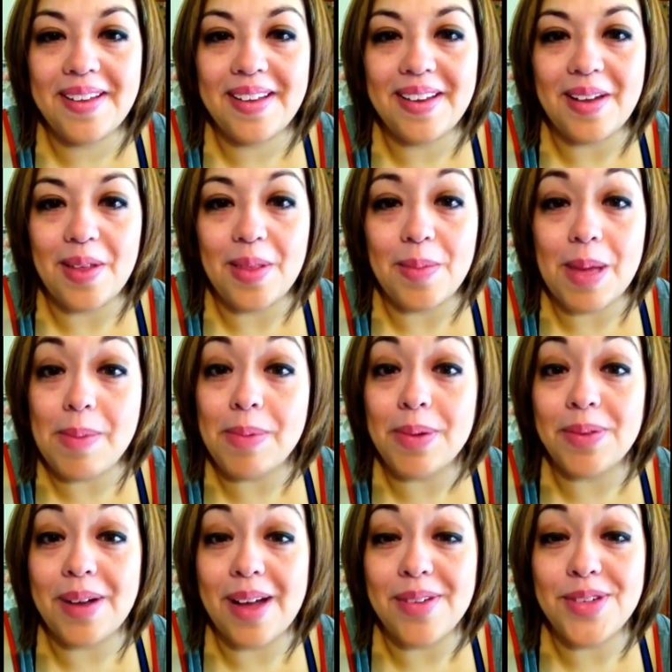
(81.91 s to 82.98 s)
the
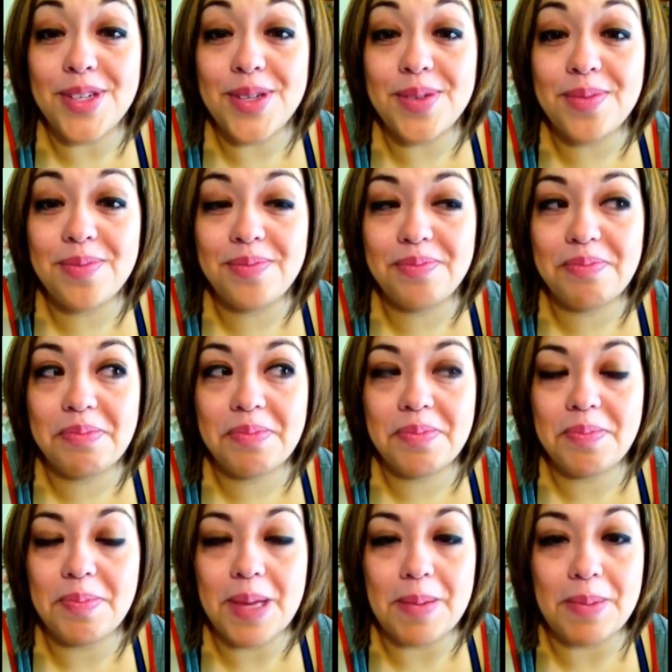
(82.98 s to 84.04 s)
people around you,
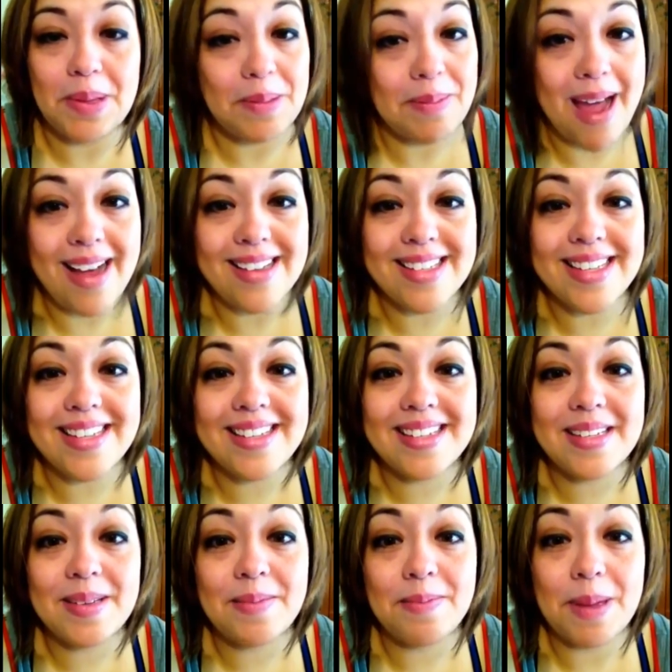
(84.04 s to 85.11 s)
people in
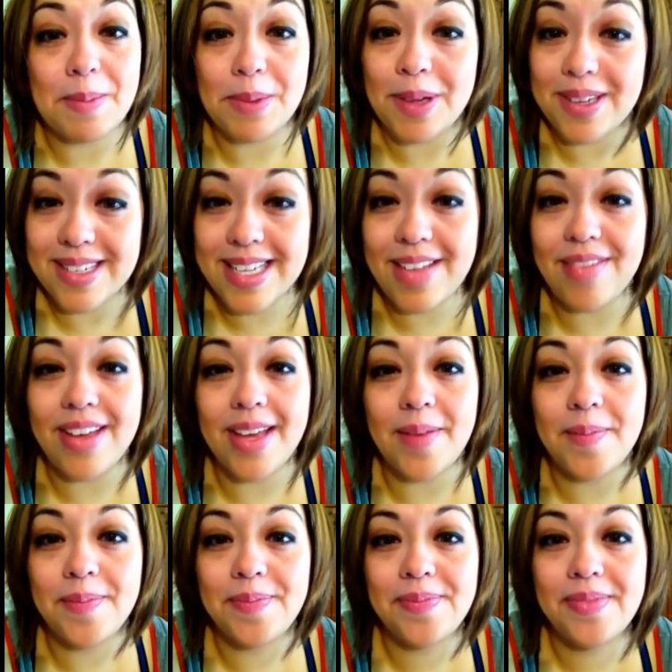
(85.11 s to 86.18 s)
magazines, people on TV.